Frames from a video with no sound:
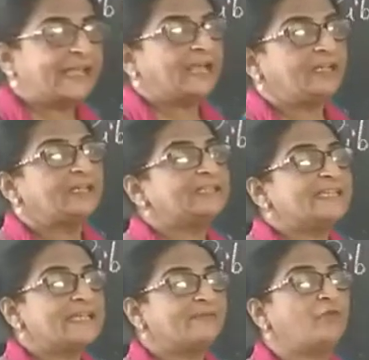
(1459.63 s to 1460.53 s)
then
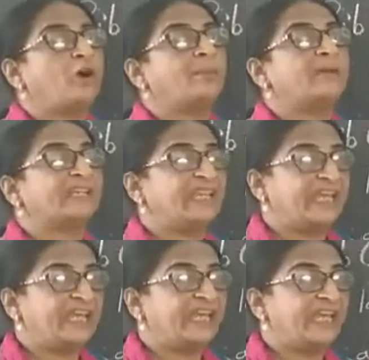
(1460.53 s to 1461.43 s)
they form a
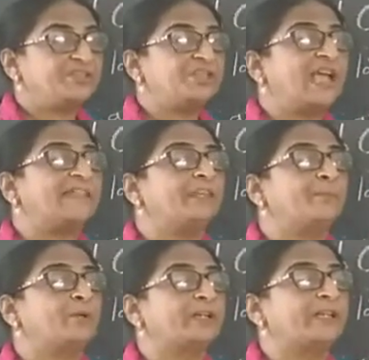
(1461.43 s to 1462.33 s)
cage, and
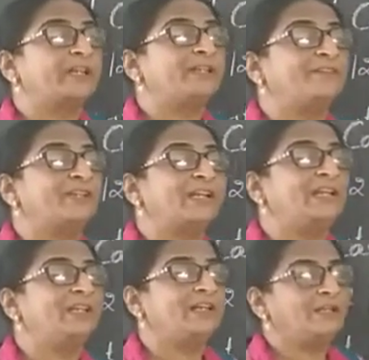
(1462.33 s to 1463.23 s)
they protect our
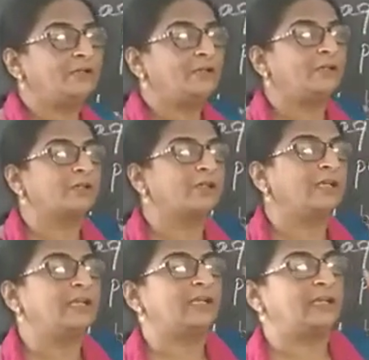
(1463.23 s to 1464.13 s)
internal
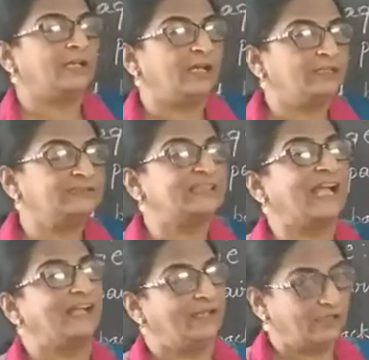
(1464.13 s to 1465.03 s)
organ like lungs
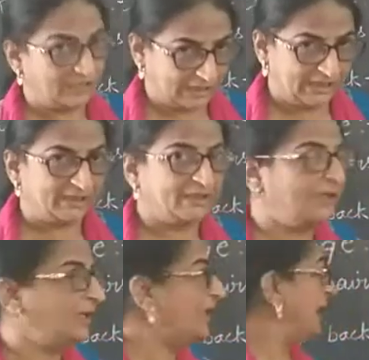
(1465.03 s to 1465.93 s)
and
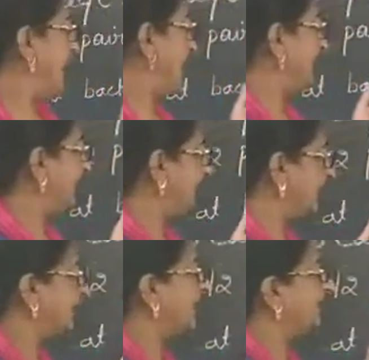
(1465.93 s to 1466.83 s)
heart, and they
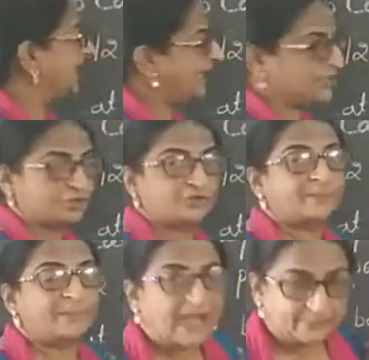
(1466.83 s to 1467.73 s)
are attached to
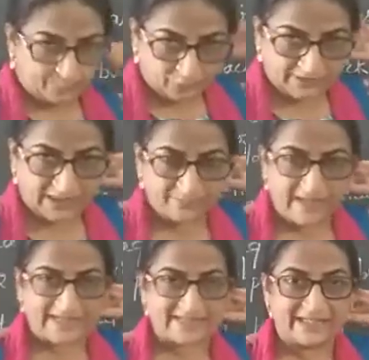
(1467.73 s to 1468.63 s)
the backbone of
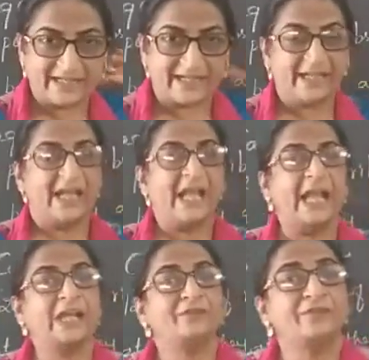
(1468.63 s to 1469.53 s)
that side,
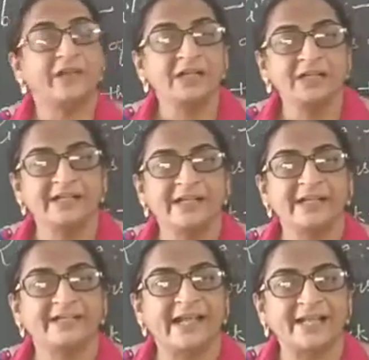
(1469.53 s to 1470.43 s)
and front they
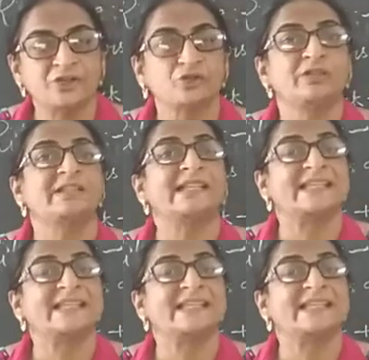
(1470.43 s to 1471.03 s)
are attached to the